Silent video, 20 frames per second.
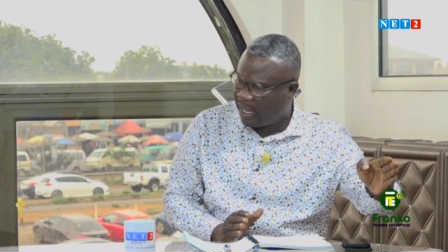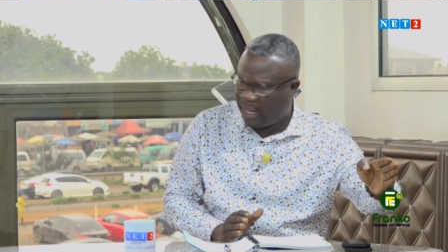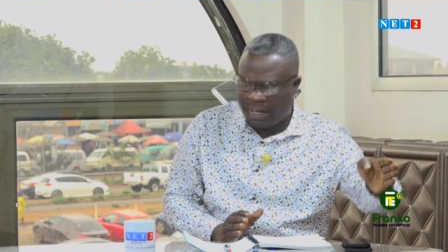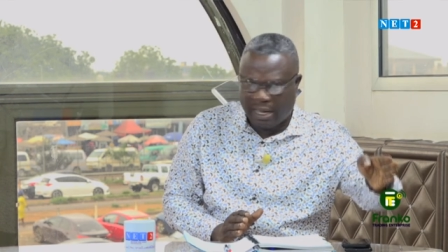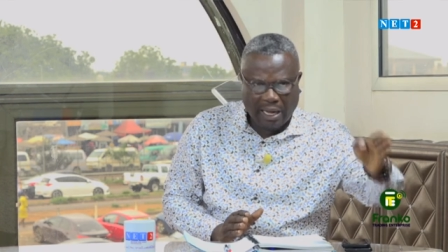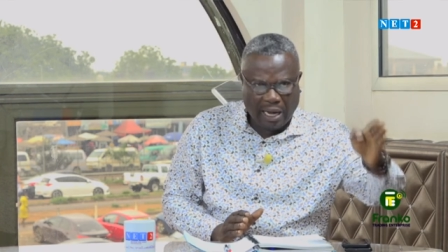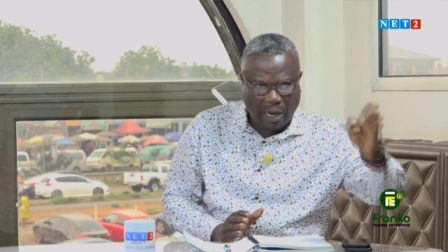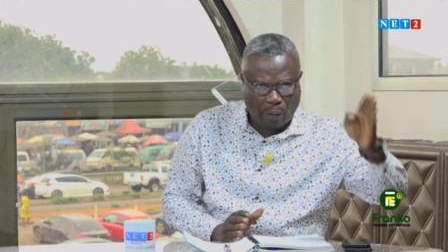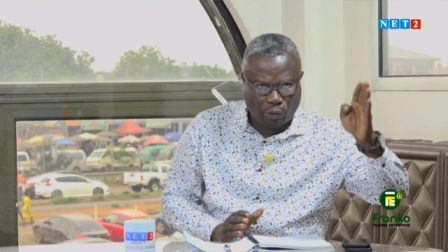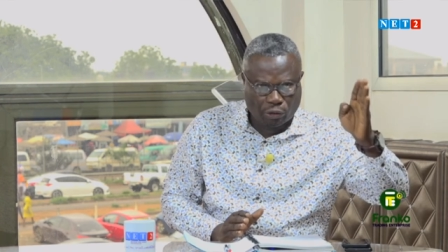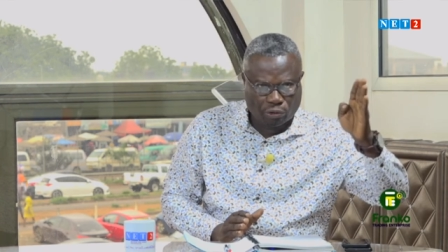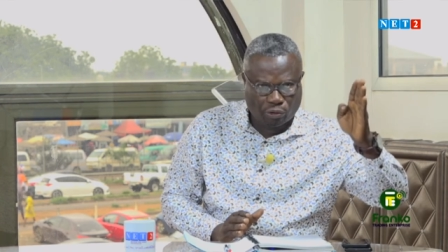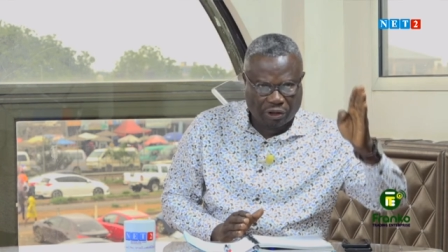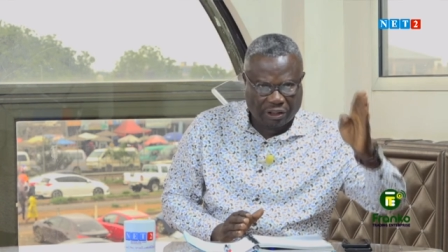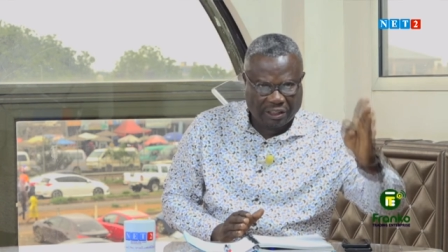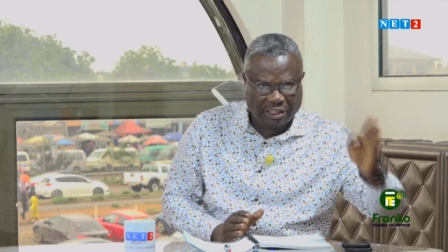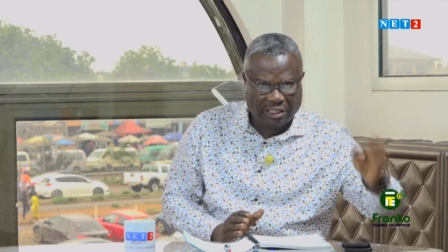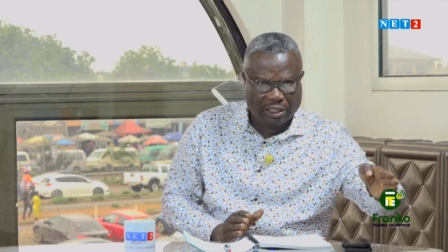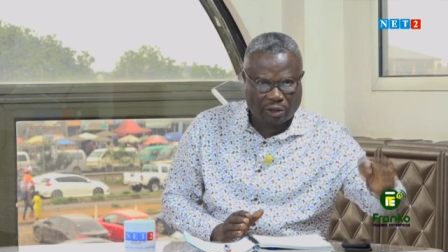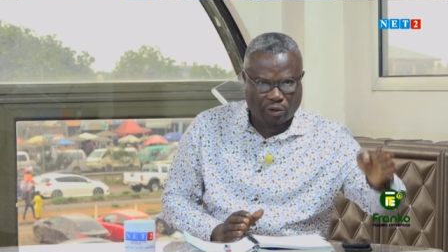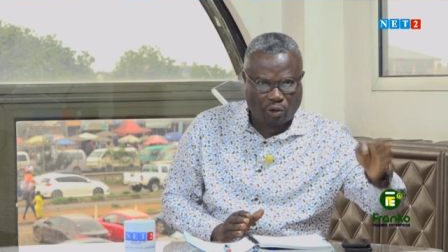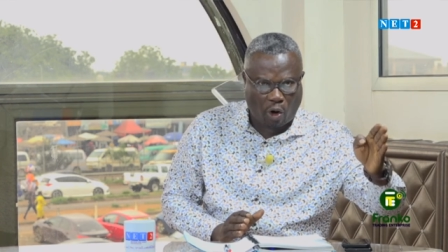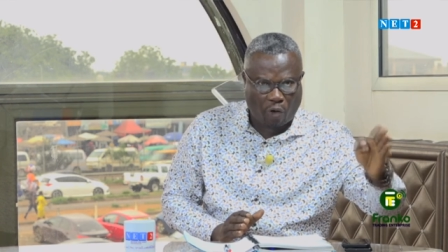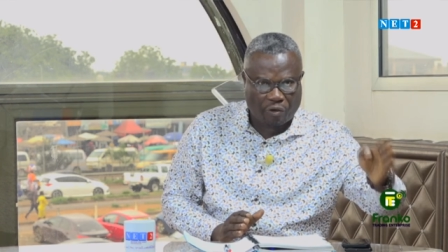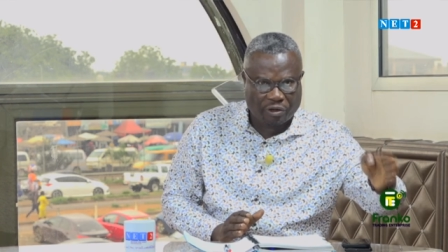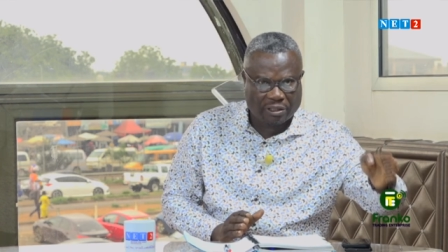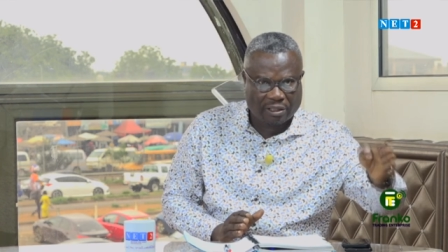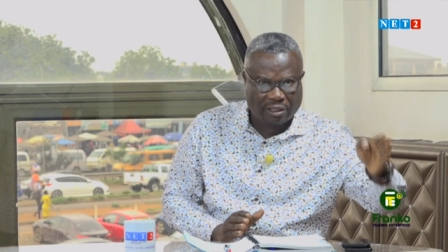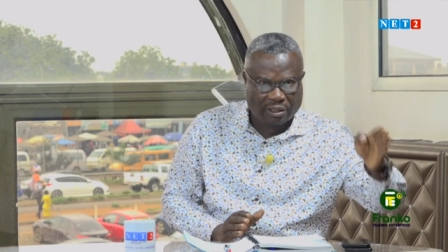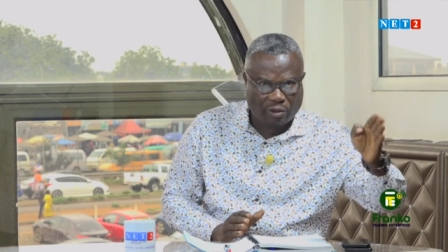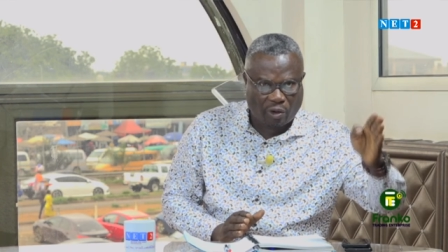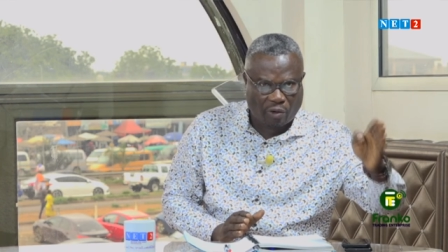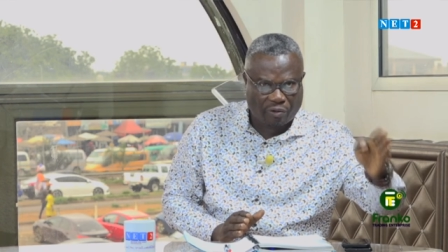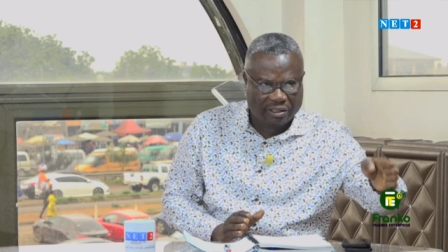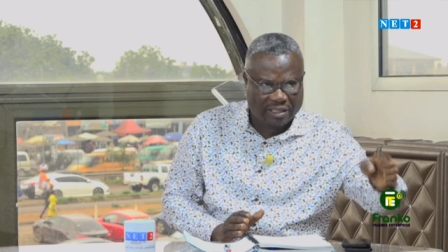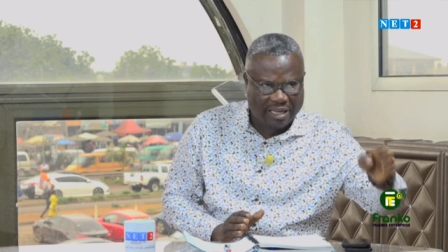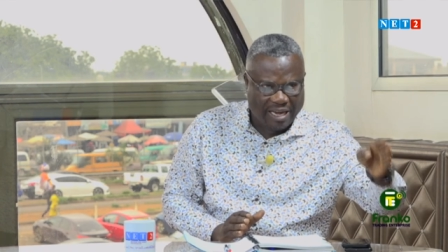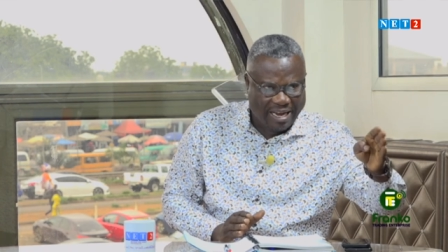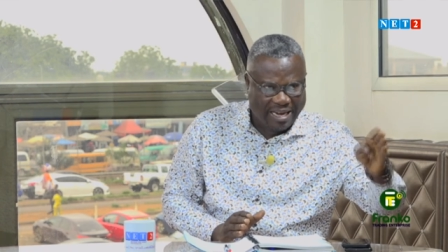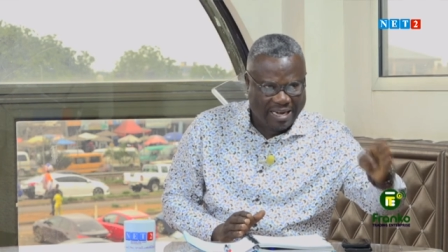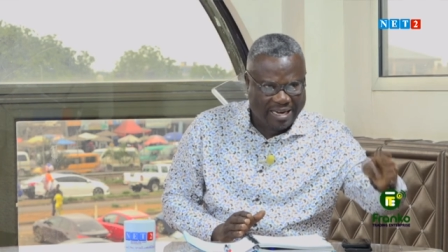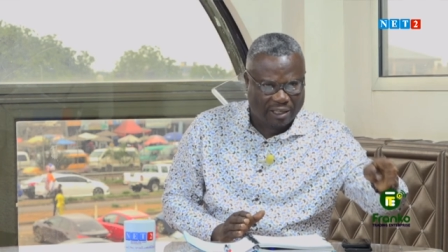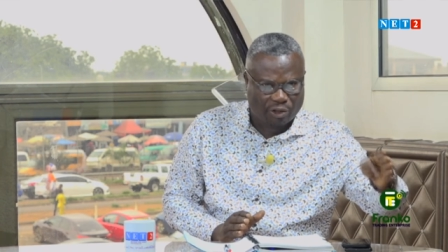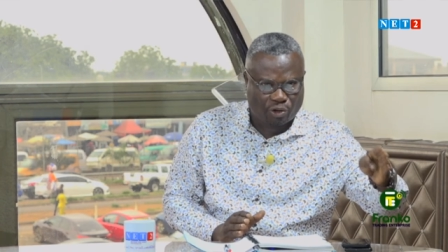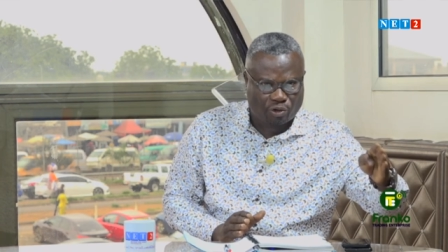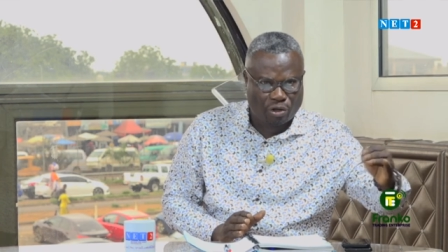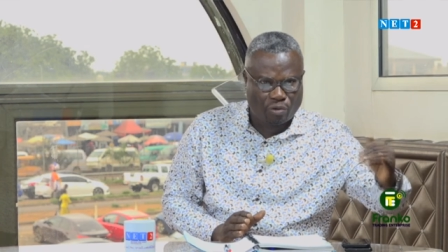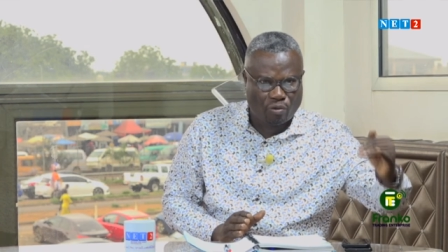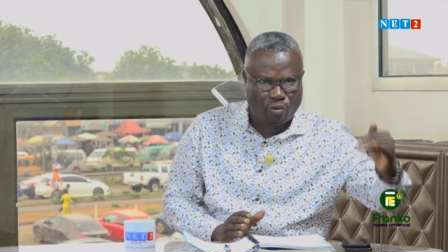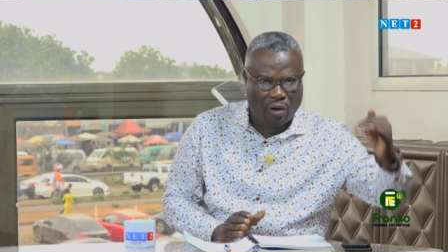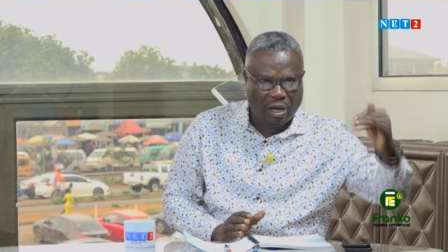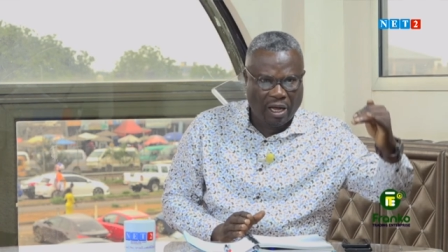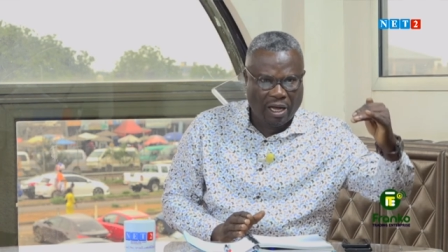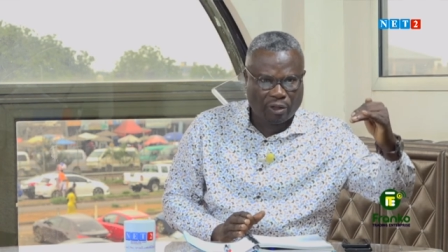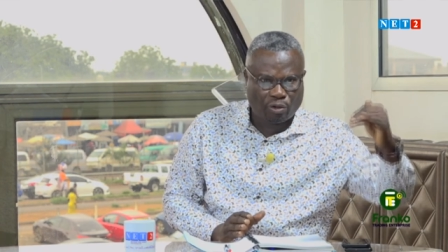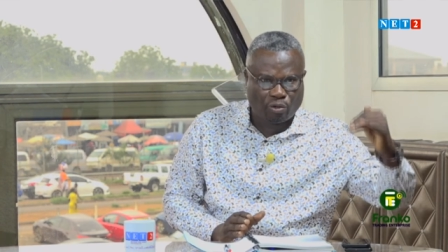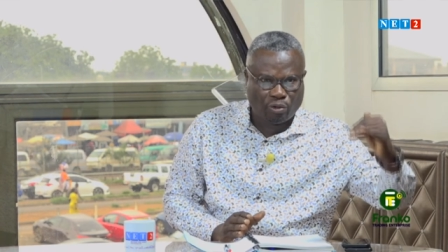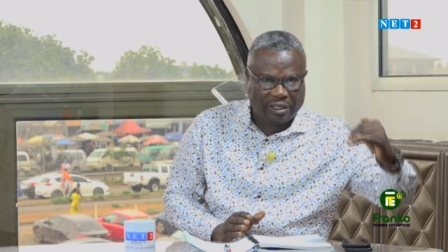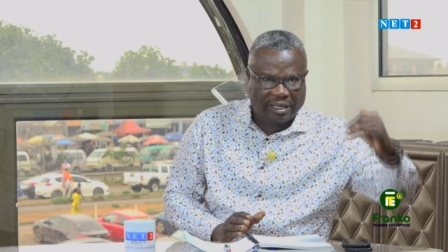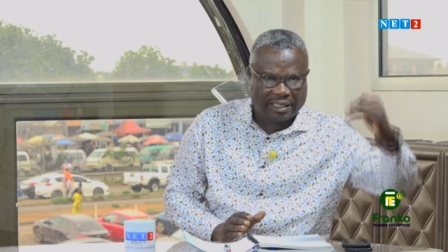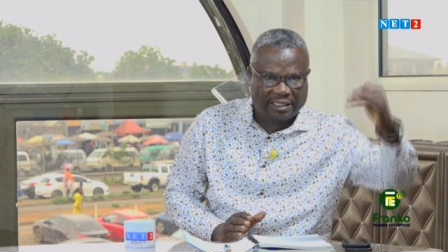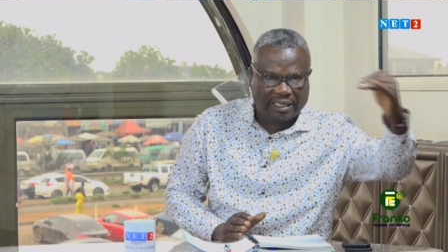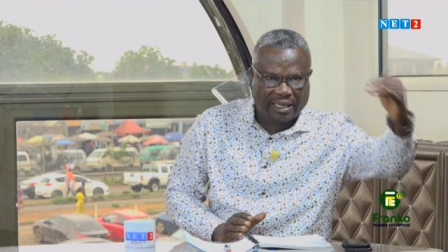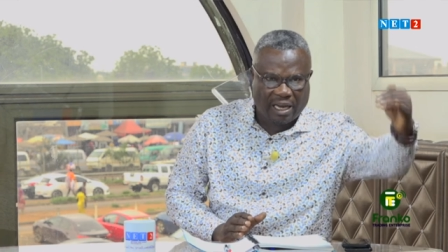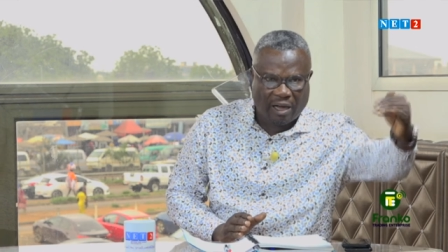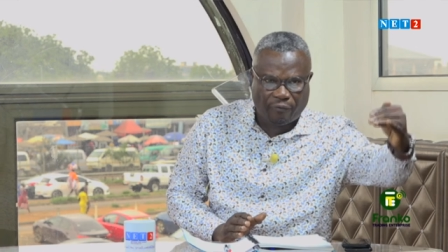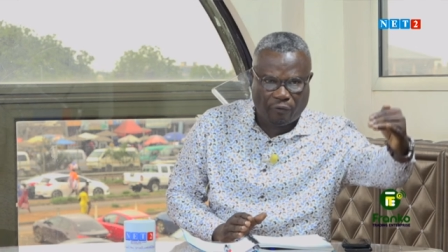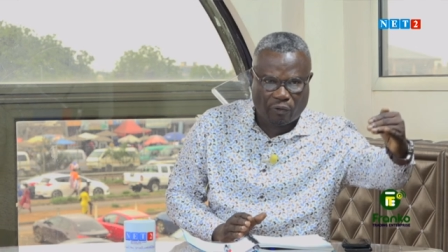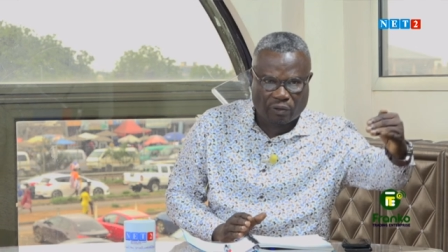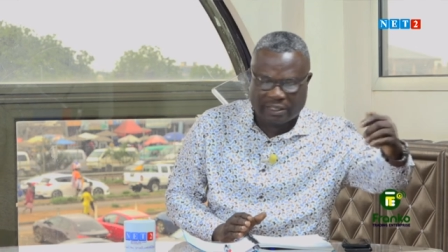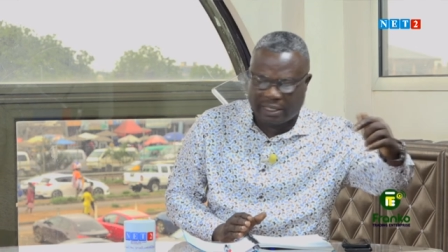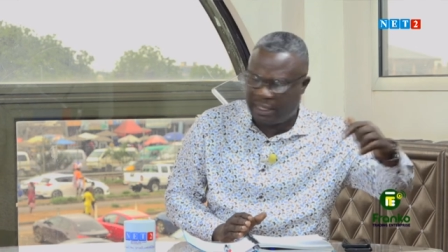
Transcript: I want to see the tourist tourist industry, you know, to this level.